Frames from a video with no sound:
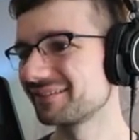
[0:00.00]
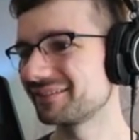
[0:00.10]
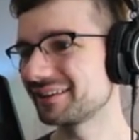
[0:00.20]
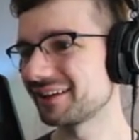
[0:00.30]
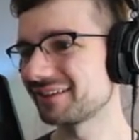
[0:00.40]

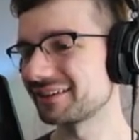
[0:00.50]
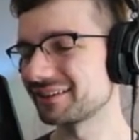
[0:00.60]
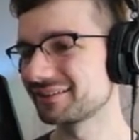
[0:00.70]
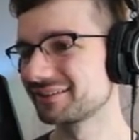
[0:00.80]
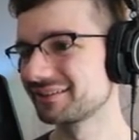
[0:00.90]
We love it.
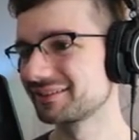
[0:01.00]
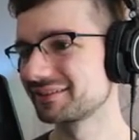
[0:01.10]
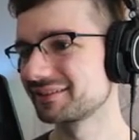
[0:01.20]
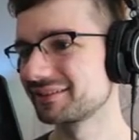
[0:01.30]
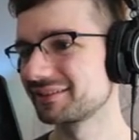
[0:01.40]

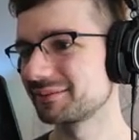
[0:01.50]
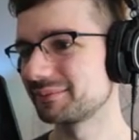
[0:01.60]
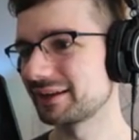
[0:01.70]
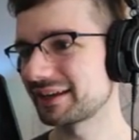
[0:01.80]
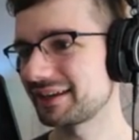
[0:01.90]

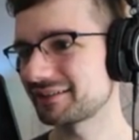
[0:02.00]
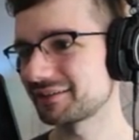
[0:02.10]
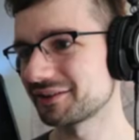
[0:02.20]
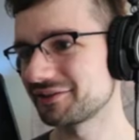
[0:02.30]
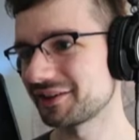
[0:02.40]
But I can't
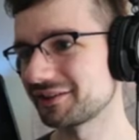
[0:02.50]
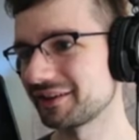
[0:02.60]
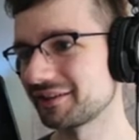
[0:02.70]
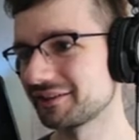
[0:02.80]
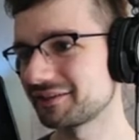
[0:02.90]
start a
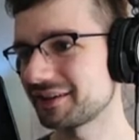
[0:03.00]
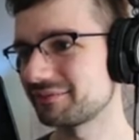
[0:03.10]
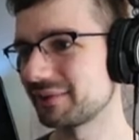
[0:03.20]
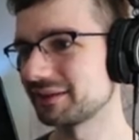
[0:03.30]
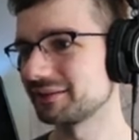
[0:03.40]
generator to save
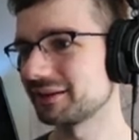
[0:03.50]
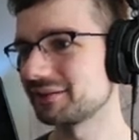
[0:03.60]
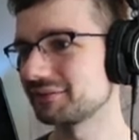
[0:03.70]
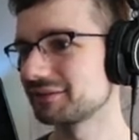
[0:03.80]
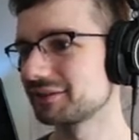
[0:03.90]
my
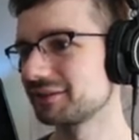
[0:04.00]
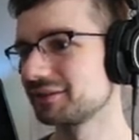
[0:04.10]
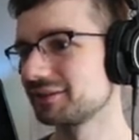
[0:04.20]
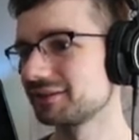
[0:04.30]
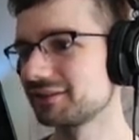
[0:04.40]

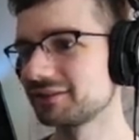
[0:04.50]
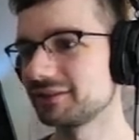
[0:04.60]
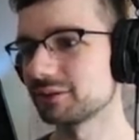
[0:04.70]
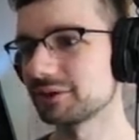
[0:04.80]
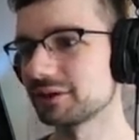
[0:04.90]
life.
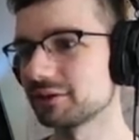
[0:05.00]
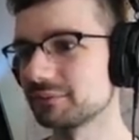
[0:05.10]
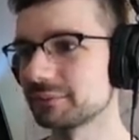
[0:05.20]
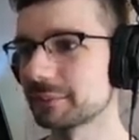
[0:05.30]
Here we go.